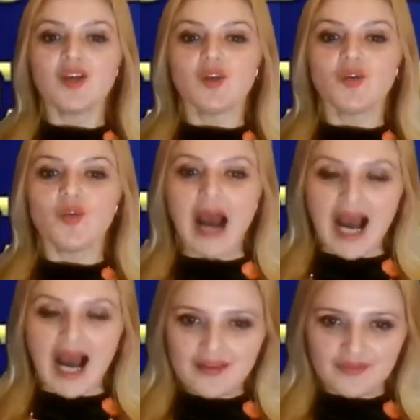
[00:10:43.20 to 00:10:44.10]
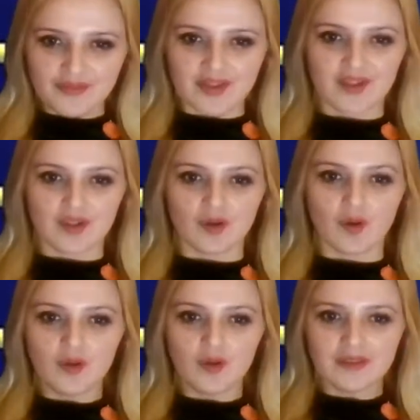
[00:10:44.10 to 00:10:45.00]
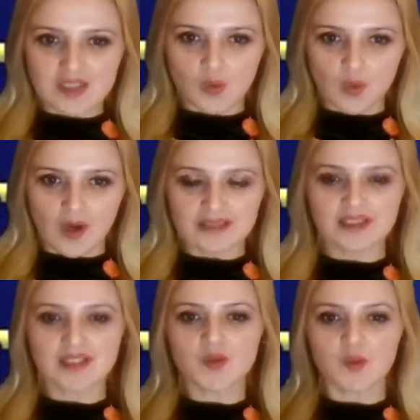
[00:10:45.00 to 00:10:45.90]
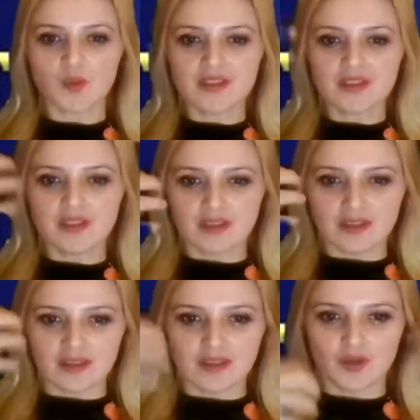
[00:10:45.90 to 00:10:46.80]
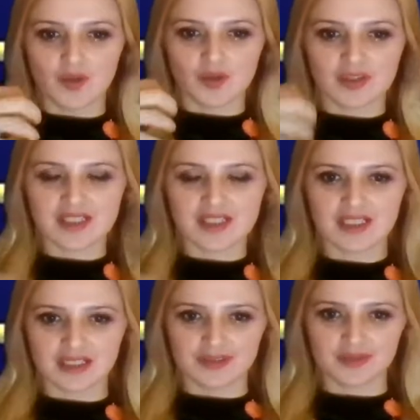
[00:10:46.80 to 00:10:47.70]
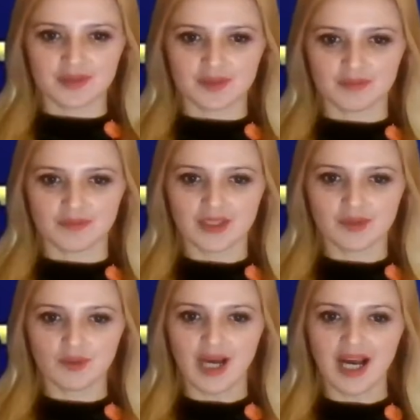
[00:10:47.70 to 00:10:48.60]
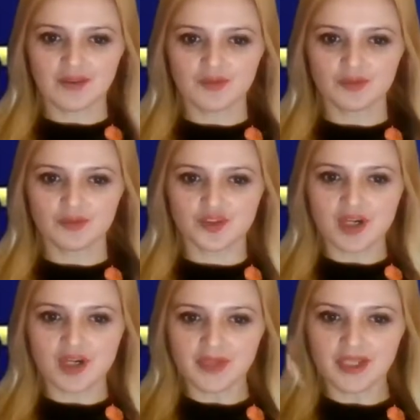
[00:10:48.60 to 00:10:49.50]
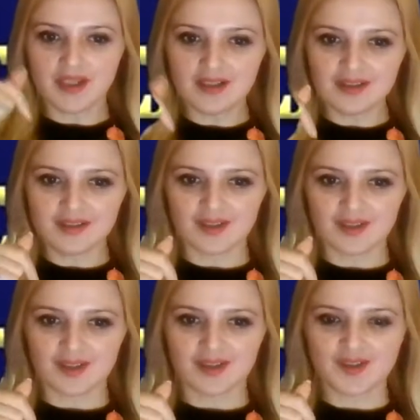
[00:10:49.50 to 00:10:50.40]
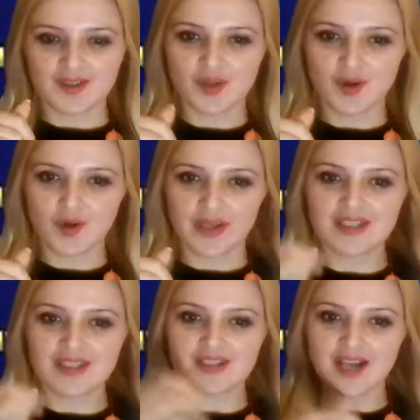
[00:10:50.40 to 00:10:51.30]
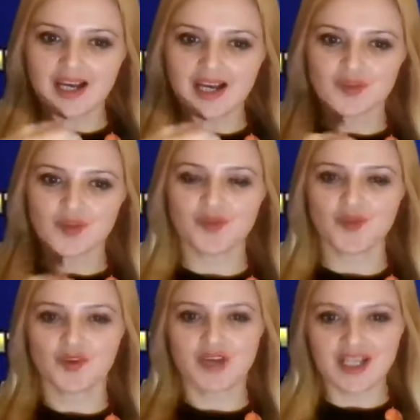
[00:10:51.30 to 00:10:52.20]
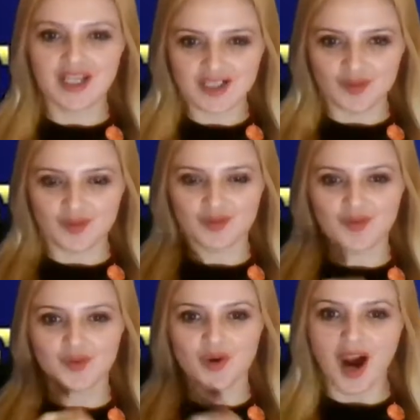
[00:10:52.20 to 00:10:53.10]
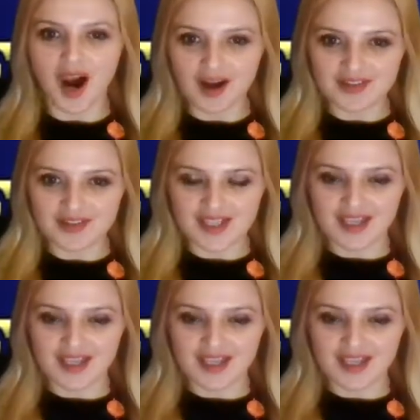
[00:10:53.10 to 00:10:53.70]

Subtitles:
You have all these qualities within yourself, but you have to jump in, so inside of your inner, of your heart,